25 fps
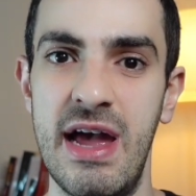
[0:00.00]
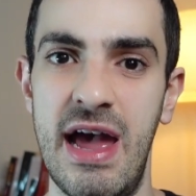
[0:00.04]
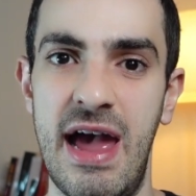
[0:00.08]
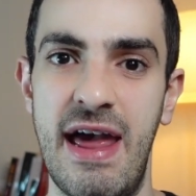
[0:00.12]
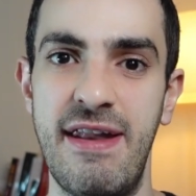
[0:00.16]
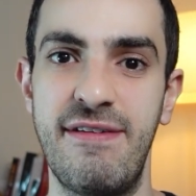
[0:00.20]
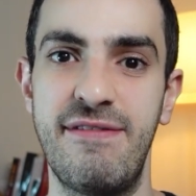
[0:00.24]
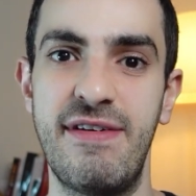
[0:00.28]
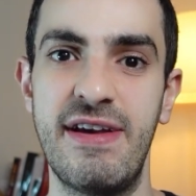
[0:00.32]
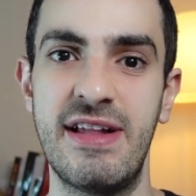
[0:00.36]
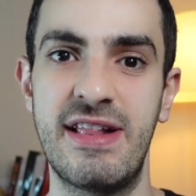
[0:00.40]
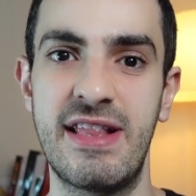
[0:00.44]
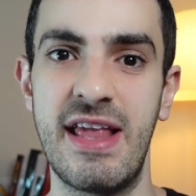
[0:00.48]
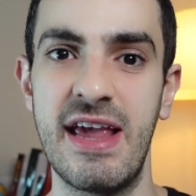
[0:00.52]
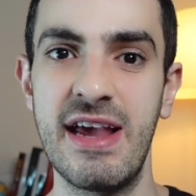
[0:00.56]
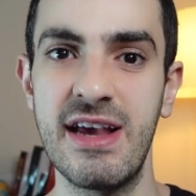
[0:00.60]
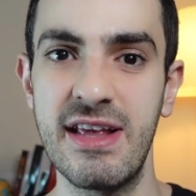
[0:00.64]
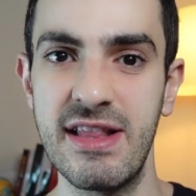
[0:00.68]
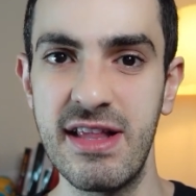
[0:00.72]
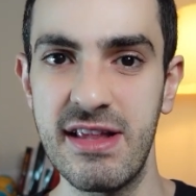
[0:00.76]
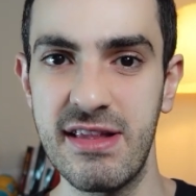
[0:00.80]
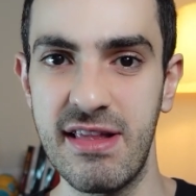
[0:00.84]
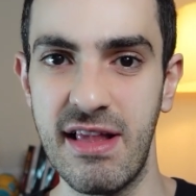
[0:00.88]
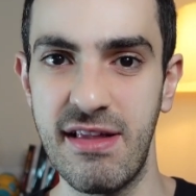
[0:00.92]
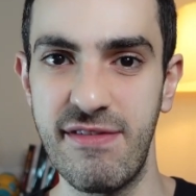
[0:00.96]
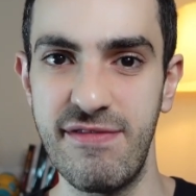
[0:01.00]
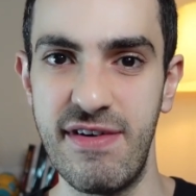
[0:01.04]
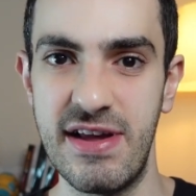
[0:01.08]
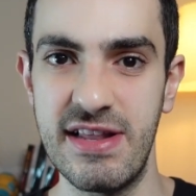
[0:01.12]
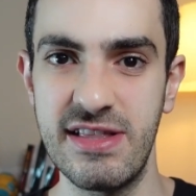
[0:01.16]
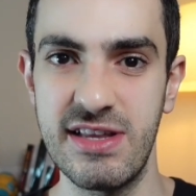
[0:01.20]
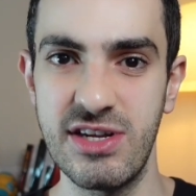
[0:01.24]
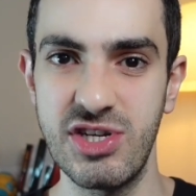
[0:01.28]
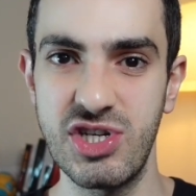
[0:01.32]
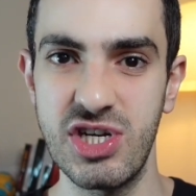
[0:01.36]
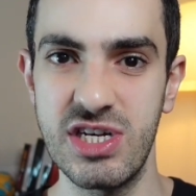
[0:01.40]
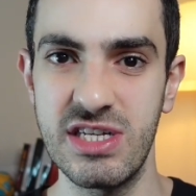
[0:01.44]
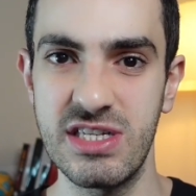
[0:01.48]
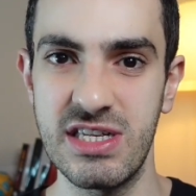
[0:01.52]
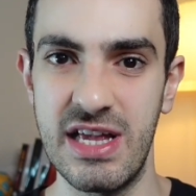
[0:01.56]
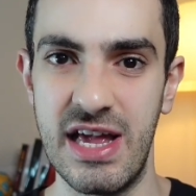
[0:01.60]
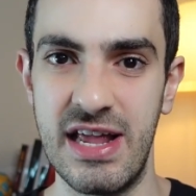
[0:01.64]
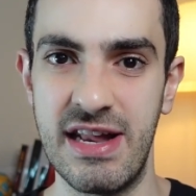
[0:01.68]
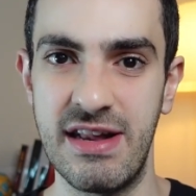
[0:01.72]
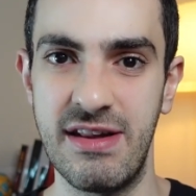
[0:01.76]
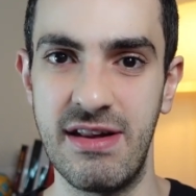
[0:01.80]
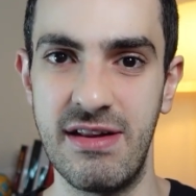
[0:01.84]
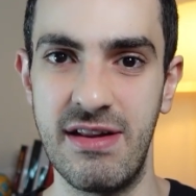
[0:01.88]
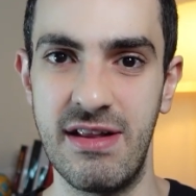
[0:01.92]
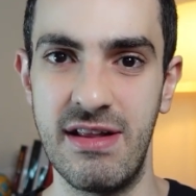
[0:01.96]
and they take these advantages
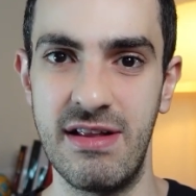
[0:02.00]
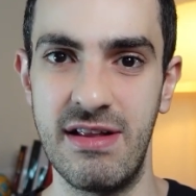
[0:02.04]
and